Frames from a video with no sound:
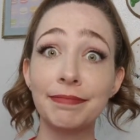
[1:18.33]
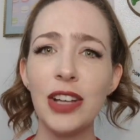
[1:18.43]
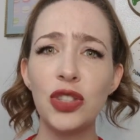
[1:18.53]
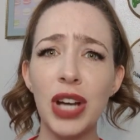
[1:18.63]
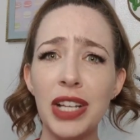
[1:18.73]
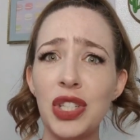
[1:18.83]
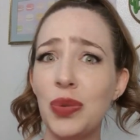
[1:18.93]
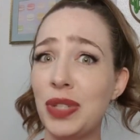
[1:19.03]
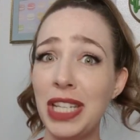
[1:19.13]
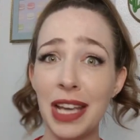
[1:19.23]
I tried
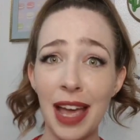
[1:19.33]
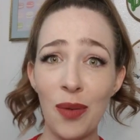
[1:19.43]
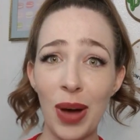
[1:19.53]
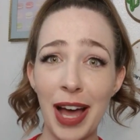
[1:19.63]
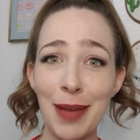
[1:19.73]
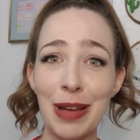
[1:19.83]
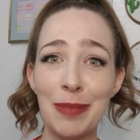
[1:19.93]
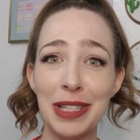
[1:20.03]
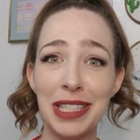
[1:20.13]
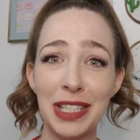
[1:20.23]
to DIY my
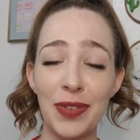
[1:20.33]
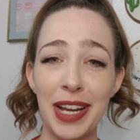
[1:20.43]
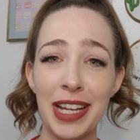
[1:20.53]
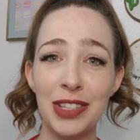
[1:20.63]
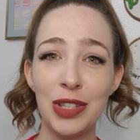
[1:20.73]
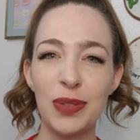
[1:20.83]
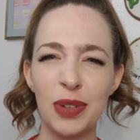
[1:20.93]
business finances